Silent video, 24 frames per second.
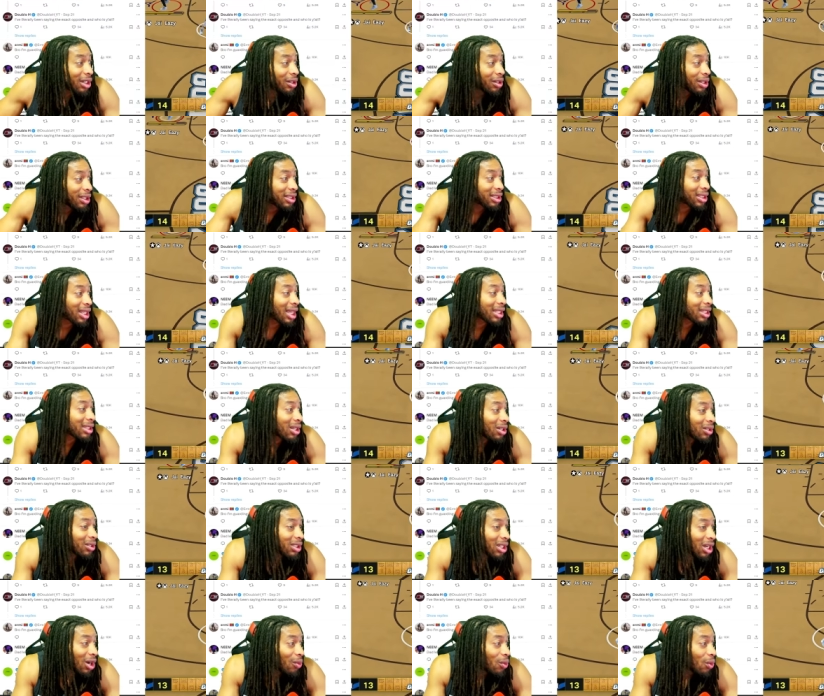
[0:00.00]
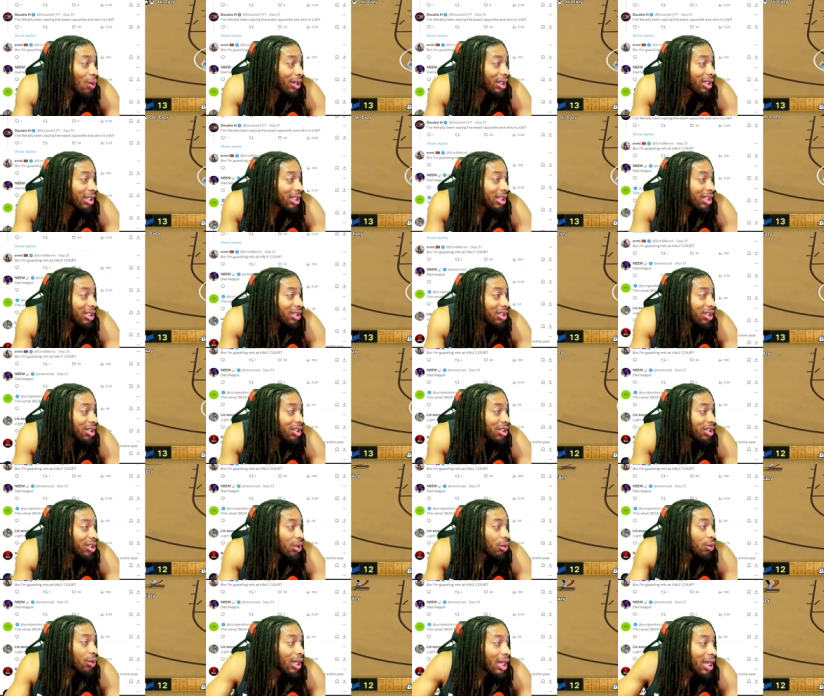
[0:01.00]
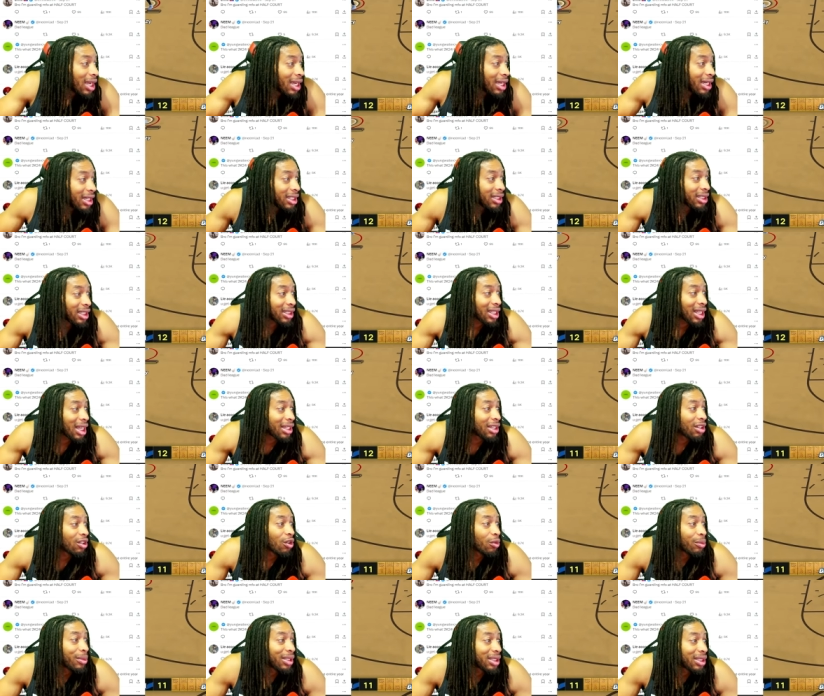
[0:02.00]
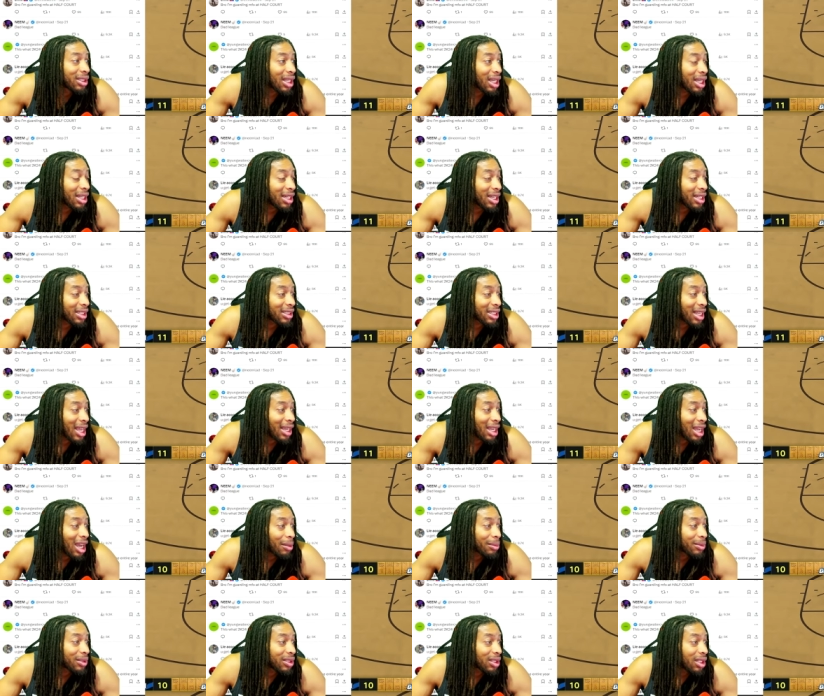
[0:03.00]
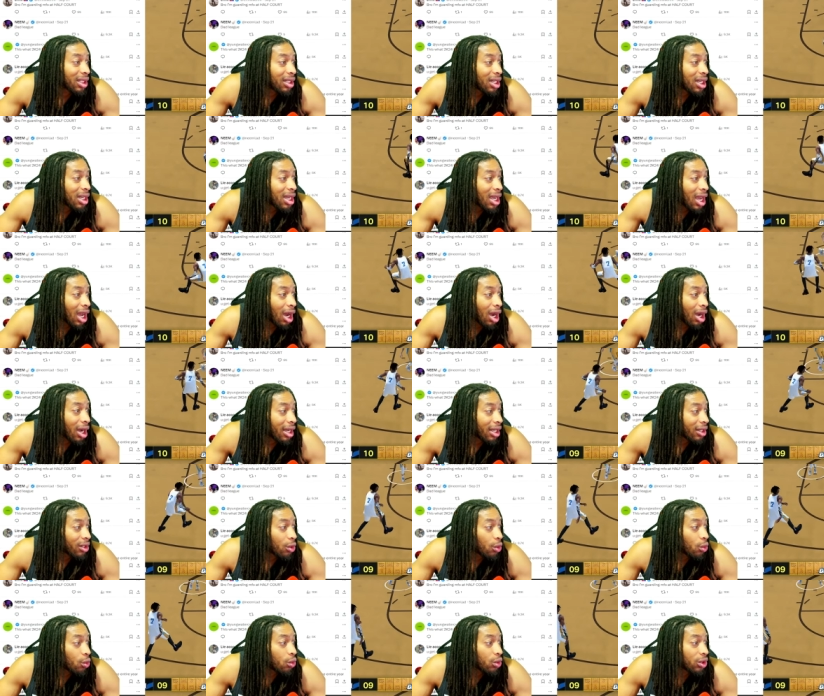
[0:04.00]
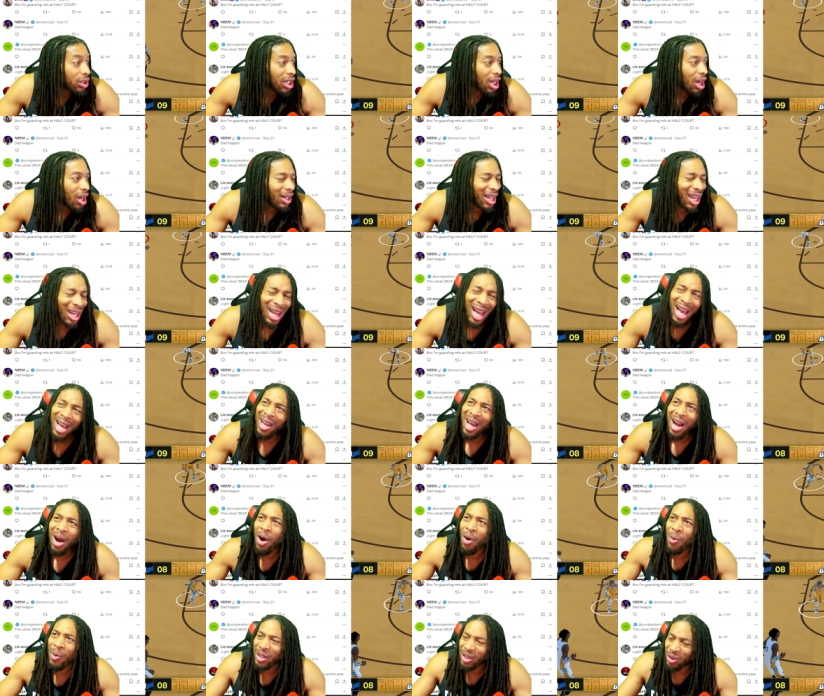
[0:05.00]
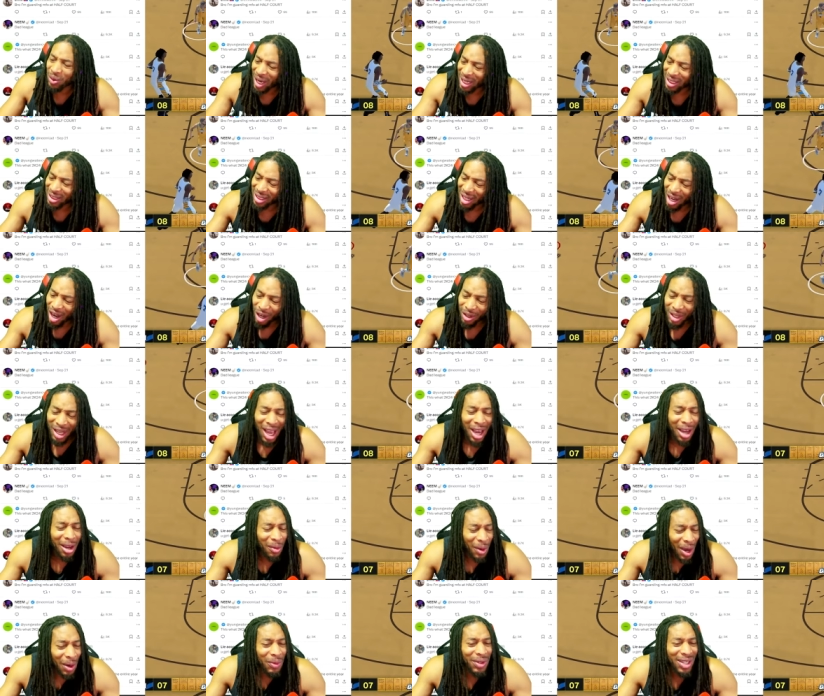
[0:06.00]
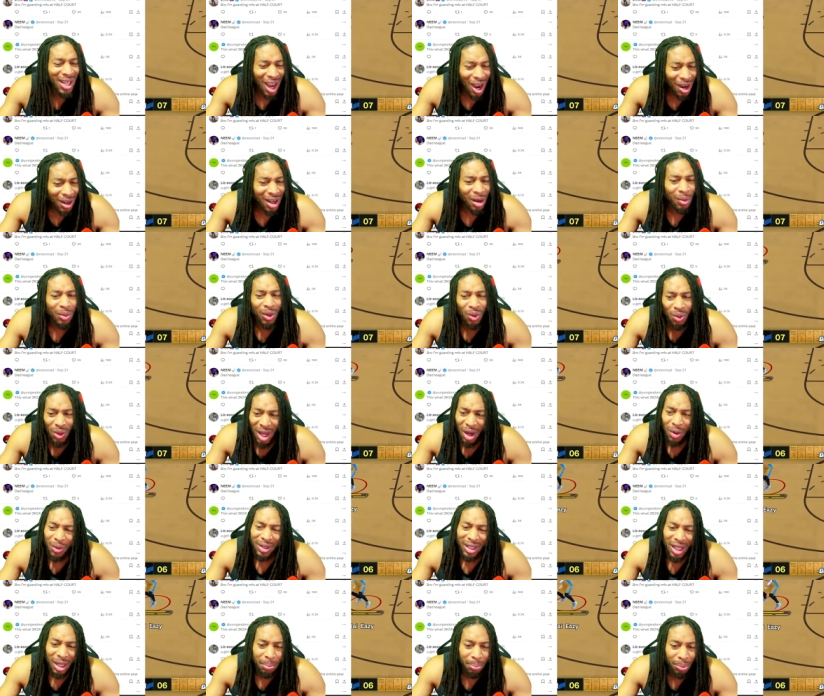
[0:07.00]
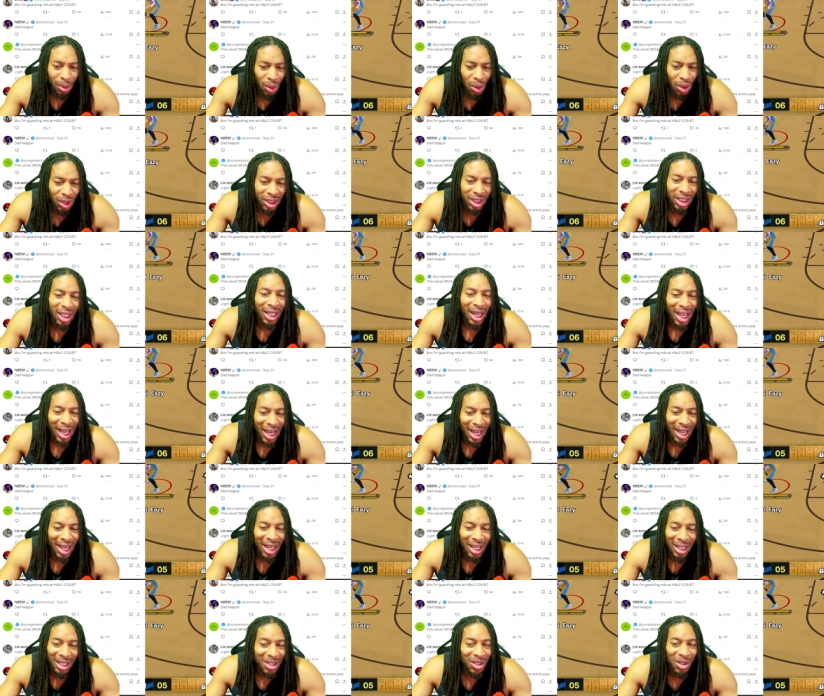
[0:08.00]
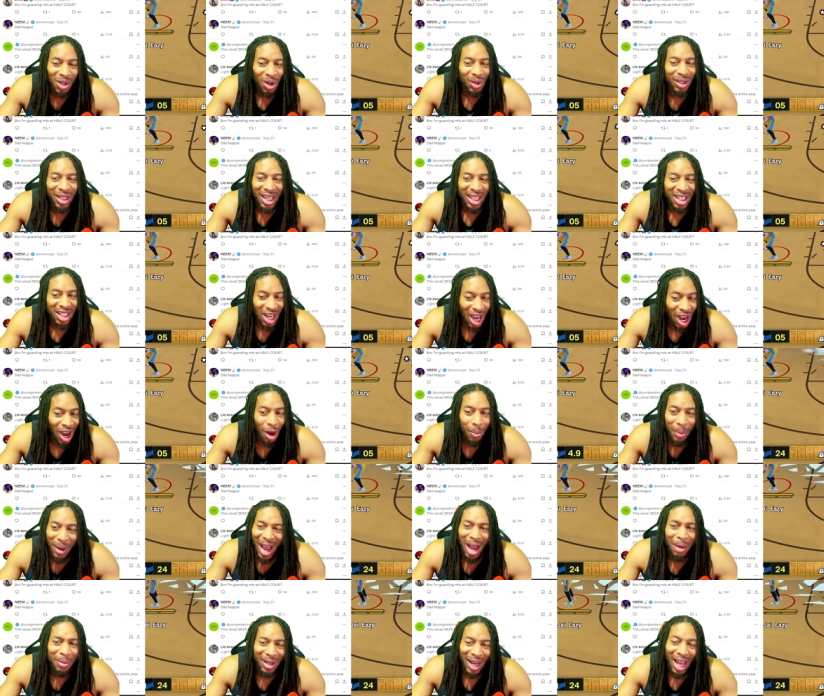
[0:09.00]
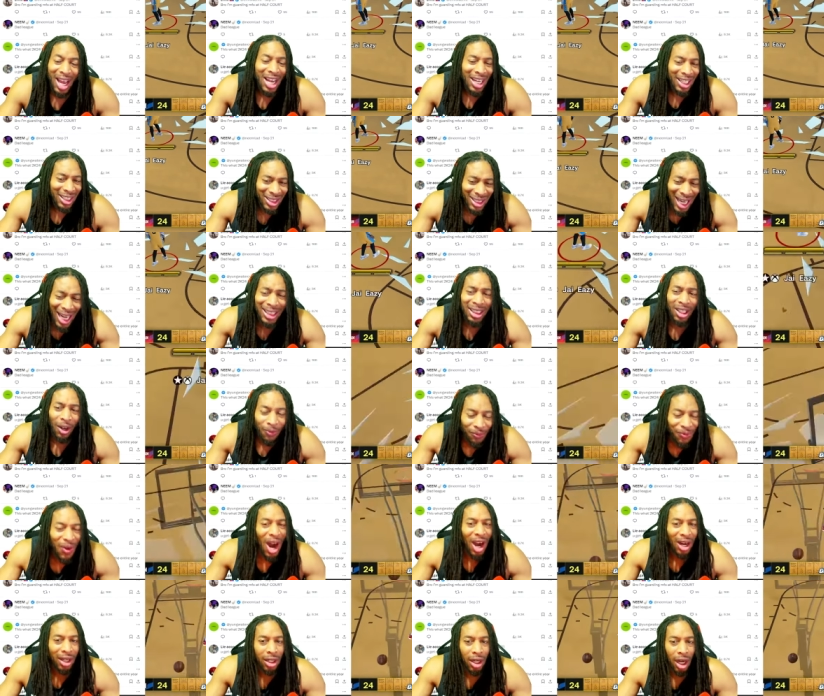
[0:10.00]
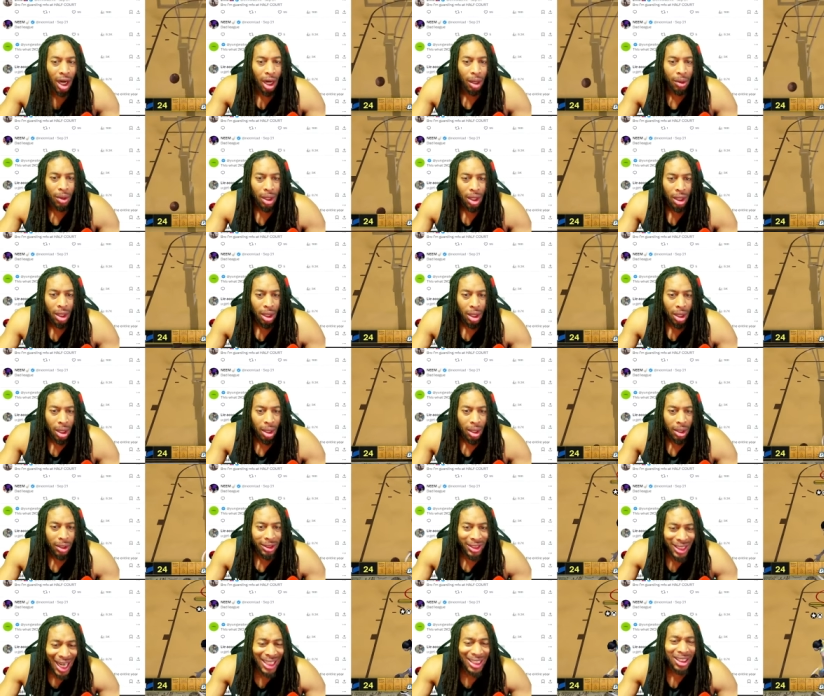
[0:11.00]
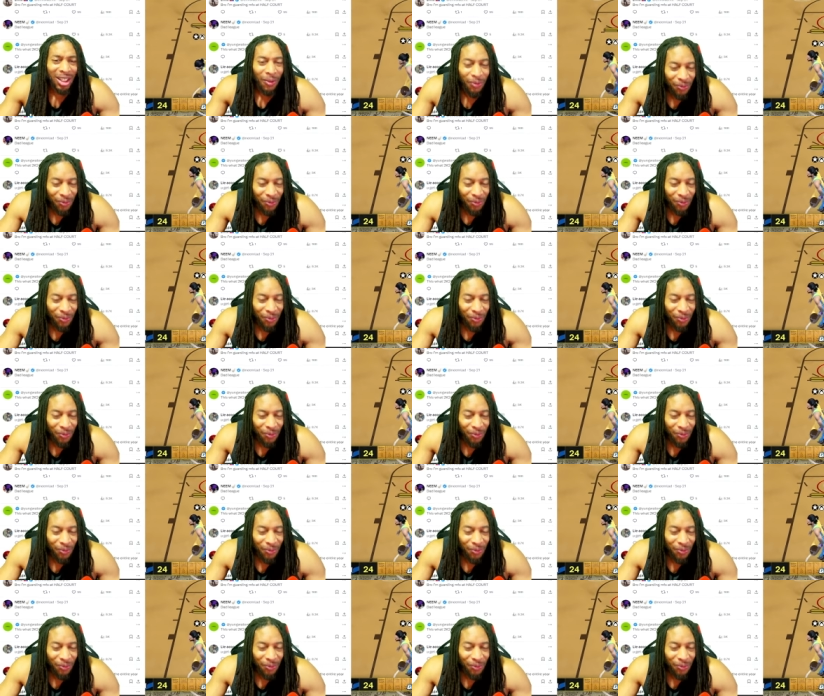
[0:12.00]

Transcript: he said I thought y'all wanted easier shooting. He says I literally saying the exact opposite. Uh, and who's y'all? I, I, always ask y'all that. Hey, when y'all come through there with that bullshit ass, you know that y'all man, I would be like, shut the fuck up, shut the